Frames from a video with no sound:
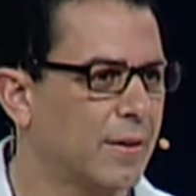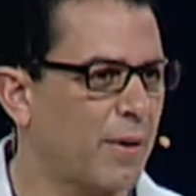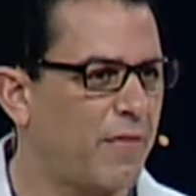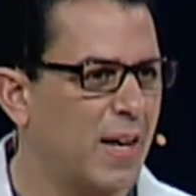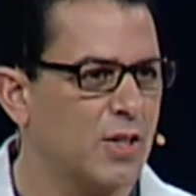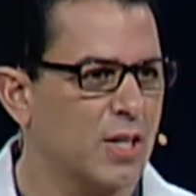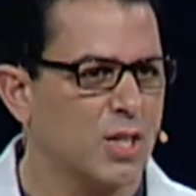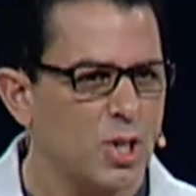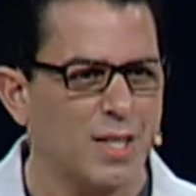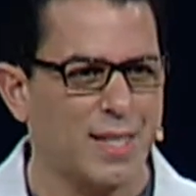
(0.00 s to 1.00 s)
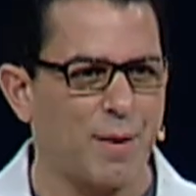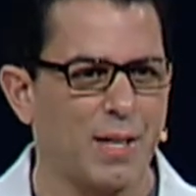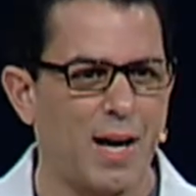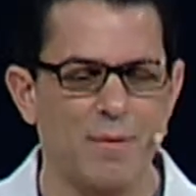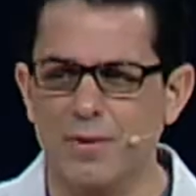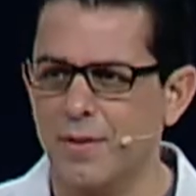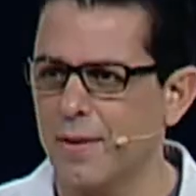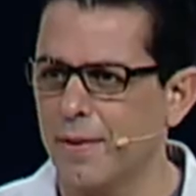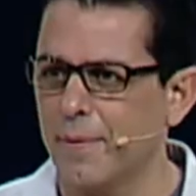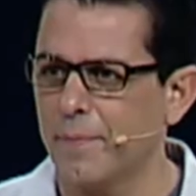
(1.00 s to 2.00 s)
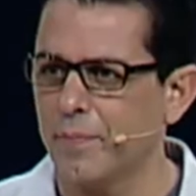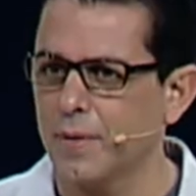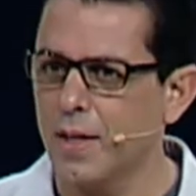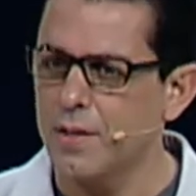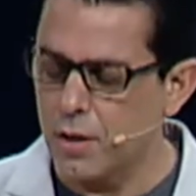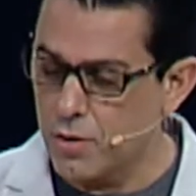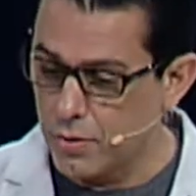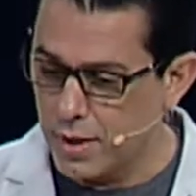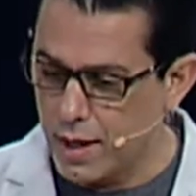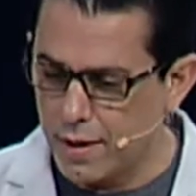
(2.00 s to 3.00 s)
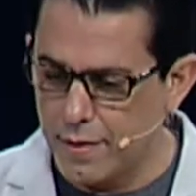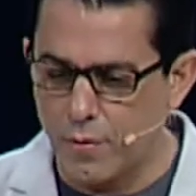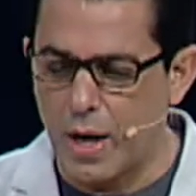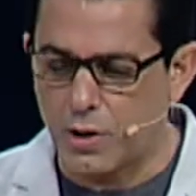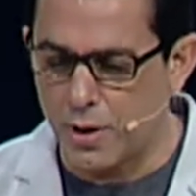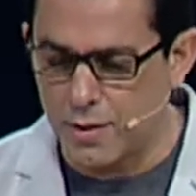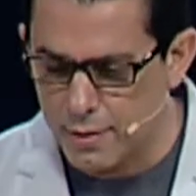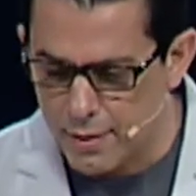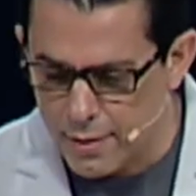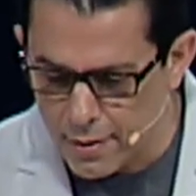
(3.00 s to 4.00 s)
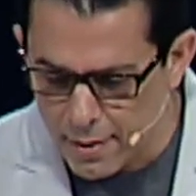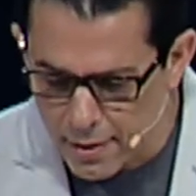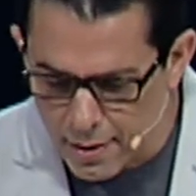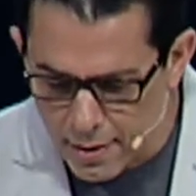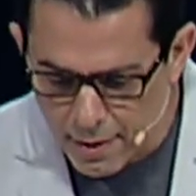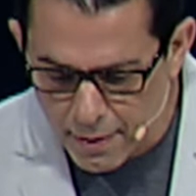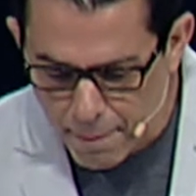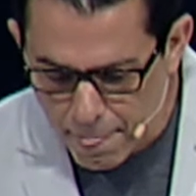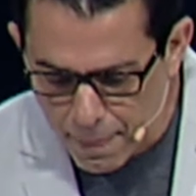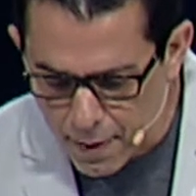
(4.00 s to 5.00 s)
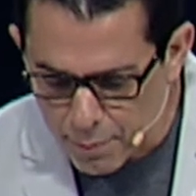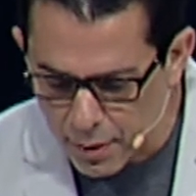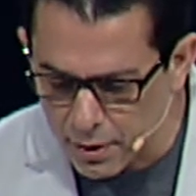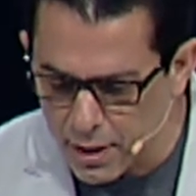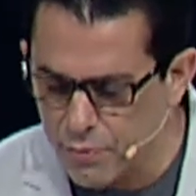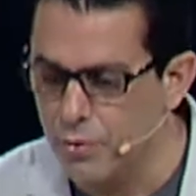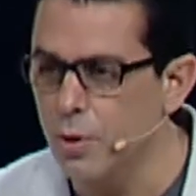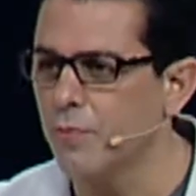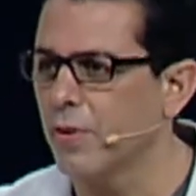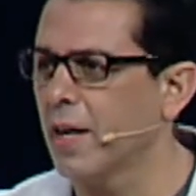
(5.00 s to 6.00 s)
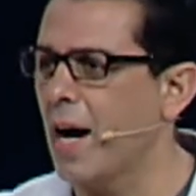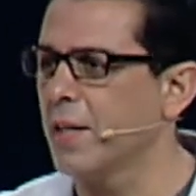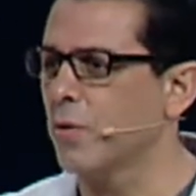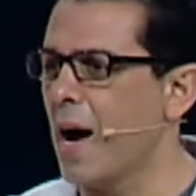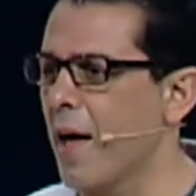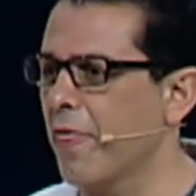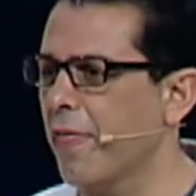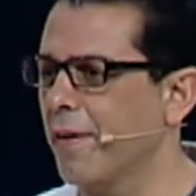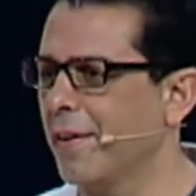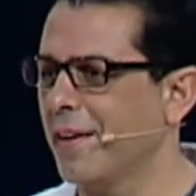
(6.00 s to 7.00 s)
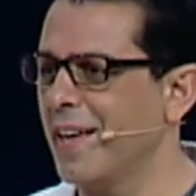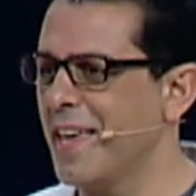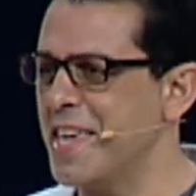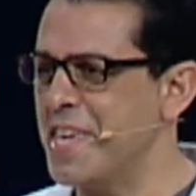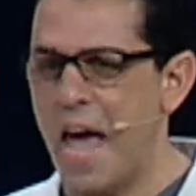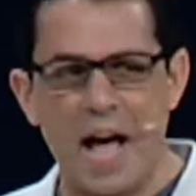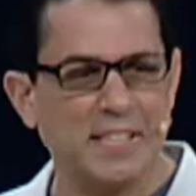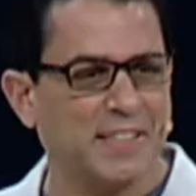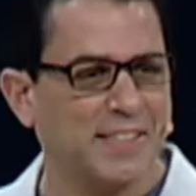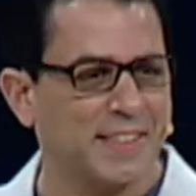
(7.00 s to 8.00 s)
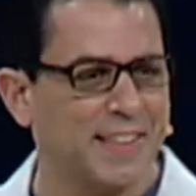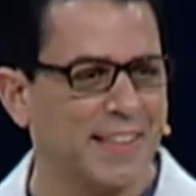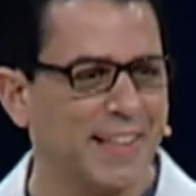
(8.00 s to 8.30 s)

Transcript: revenge is good sometimes. He says, don't take it. Watch this. But leave room for God's wrath. Yes.